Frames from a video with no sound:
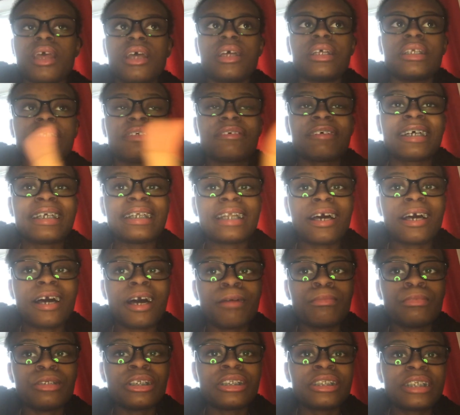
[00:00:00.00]
So right now,
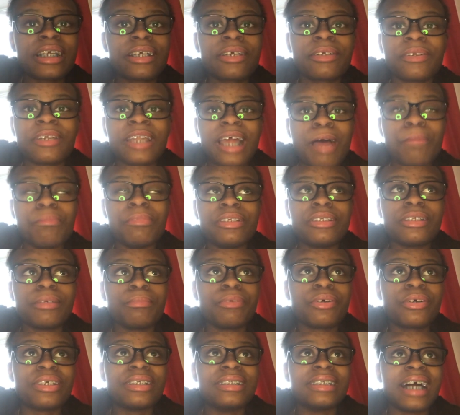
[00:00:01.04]
I'm just checking on Amazon,
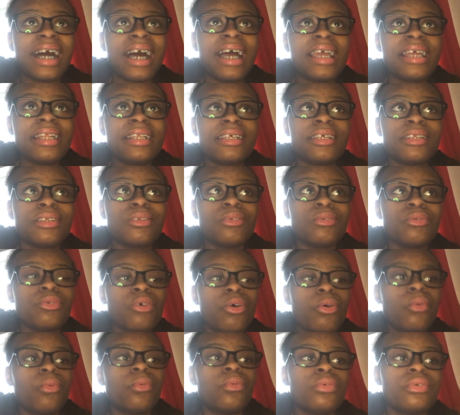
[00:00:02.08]
because I did
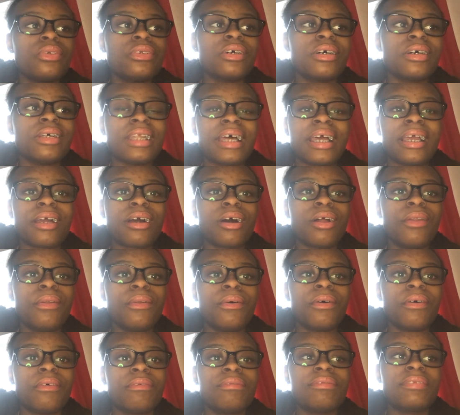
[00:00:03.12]
not order, like, a
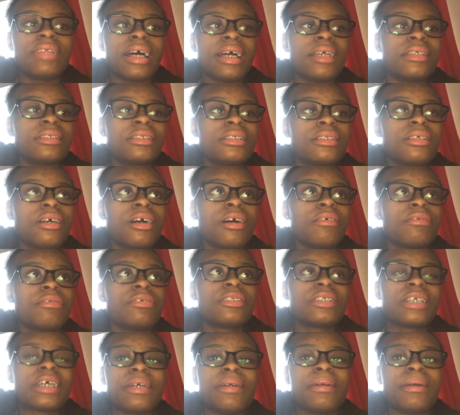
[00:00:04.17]
lot of that stuff,
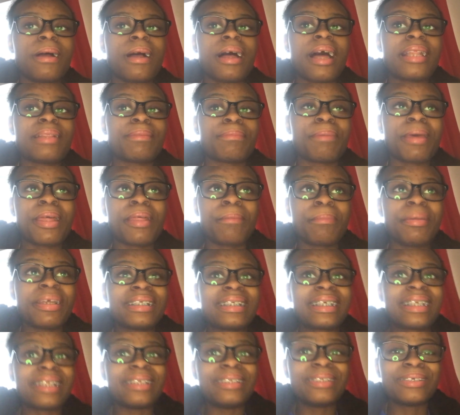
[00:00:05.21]
so they
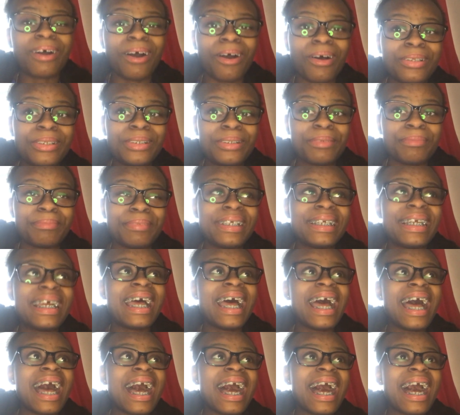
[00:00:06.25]
basically charged me,
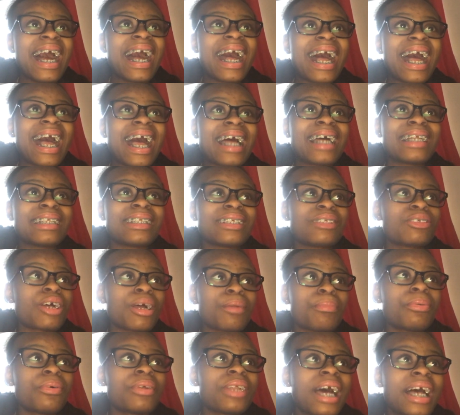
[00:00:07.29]
and the
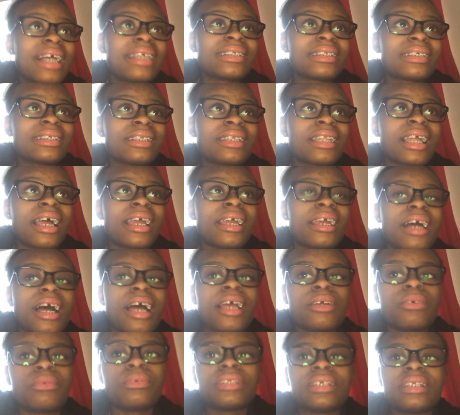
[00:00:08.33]
tripod hasn't, like,
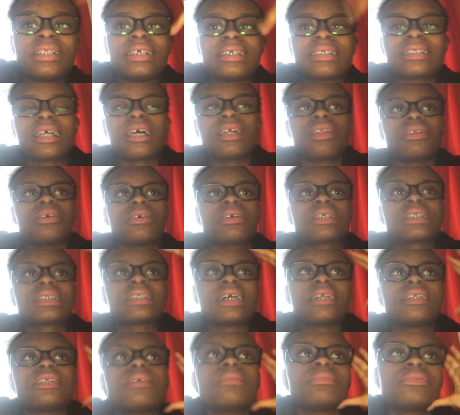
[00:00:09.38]
I ordered this, like, long
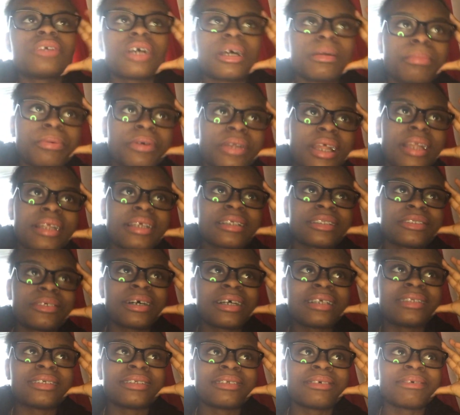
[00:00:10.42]
stand-up tripod, and it still
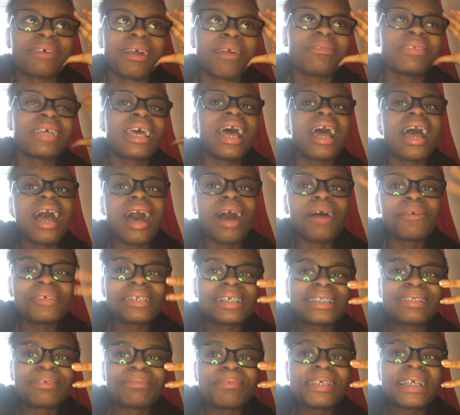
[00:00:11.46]
hasn't arrived. I
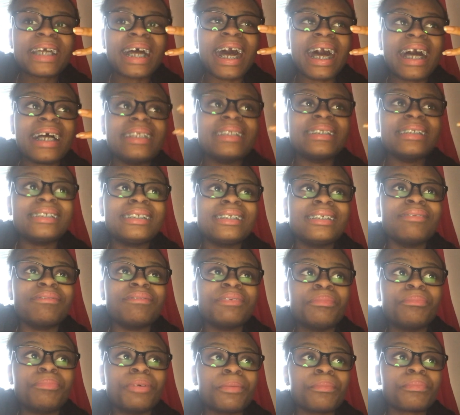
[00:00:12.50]
wanted to make an I G T
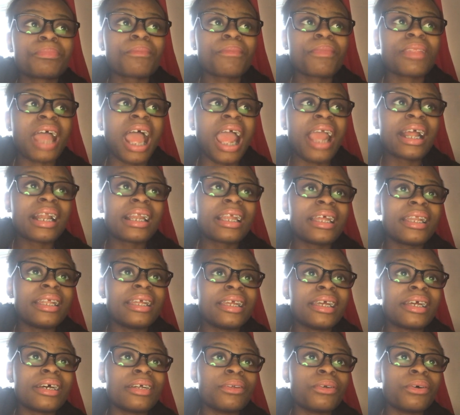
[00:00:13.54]
V, but I clearly
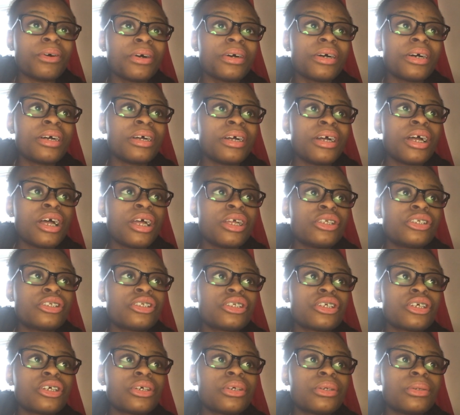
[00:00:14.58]
cannot,
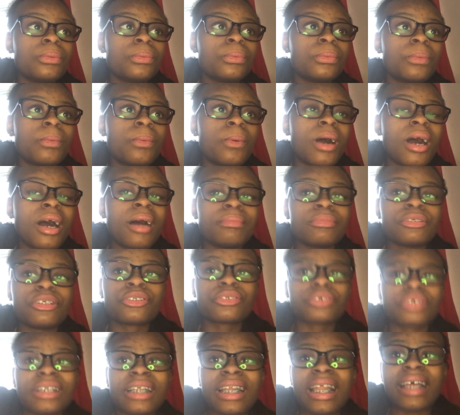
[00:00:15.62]
so I'm just
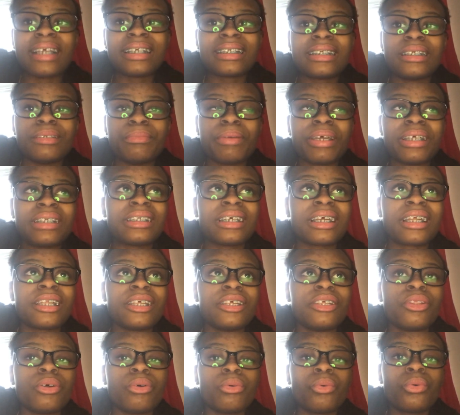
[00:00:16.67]
going to, like, see,
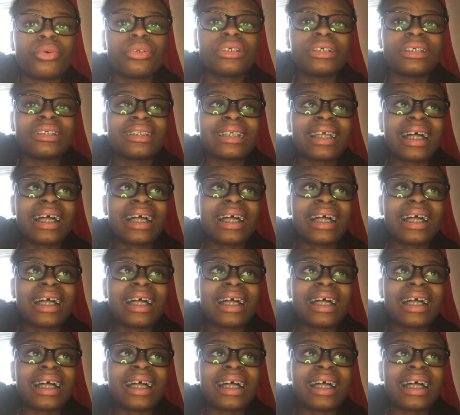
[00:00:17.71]
basically, the orders